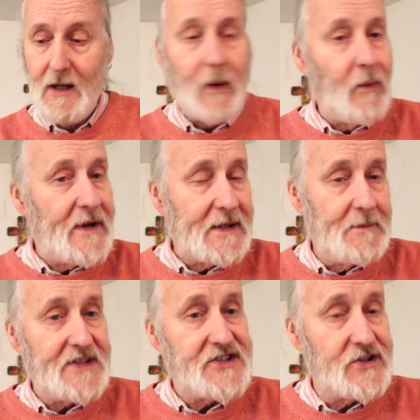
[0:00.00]
But we can
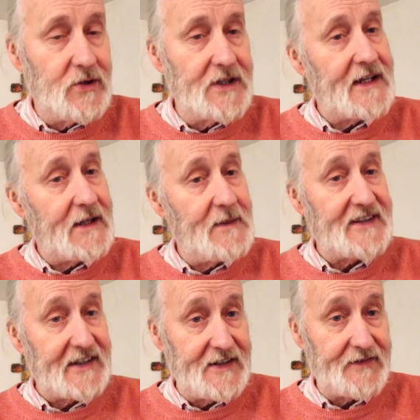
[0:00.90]
be sure that it
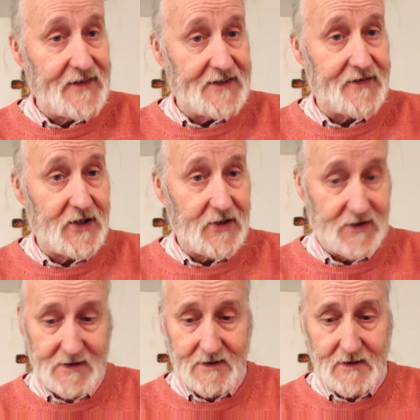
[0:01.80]
makes a difference for
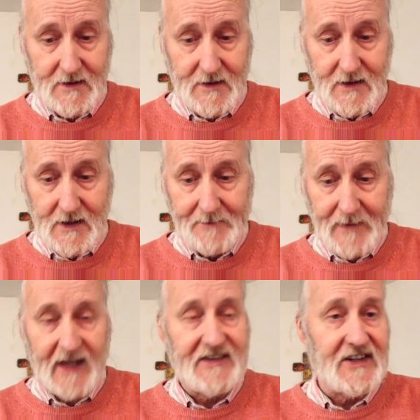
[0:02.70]
good.
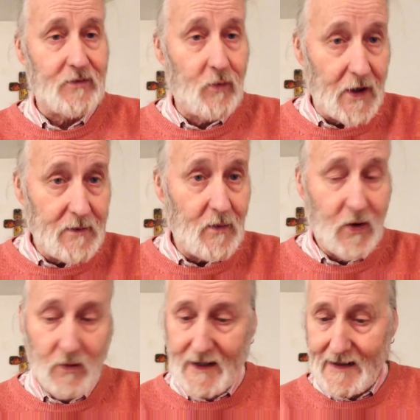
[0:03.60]
It's just one
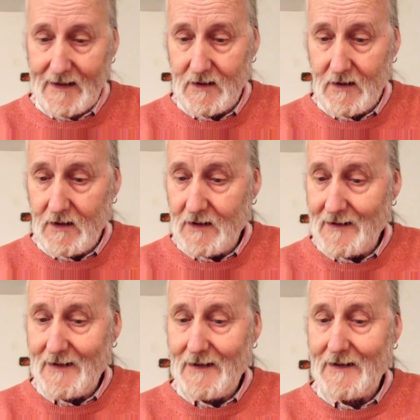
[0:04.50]
more way
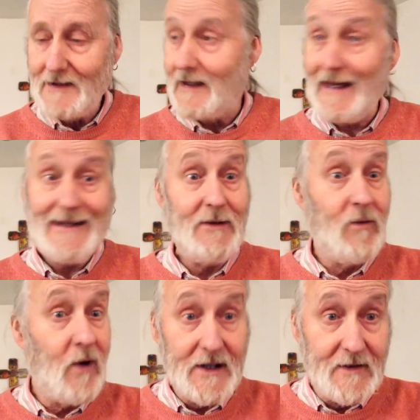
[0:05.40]
that any
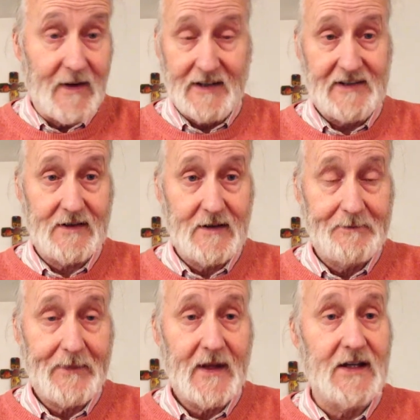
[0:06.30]
one of us
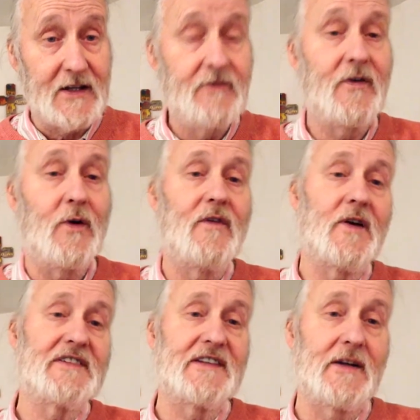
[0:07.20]
can involve
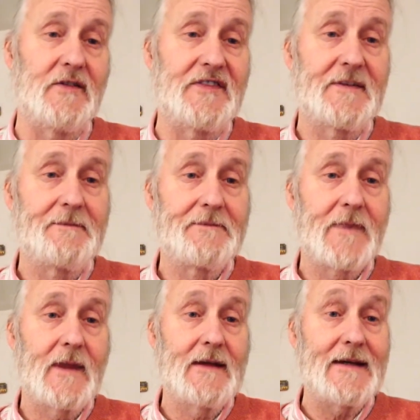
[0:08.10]
ourselves
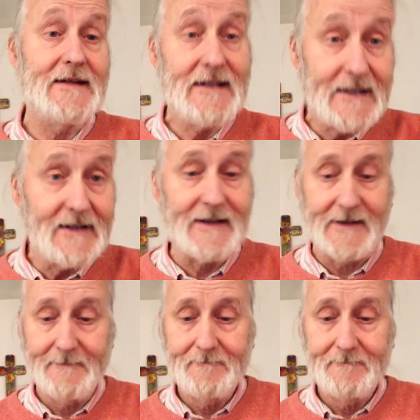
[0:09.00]
in healing.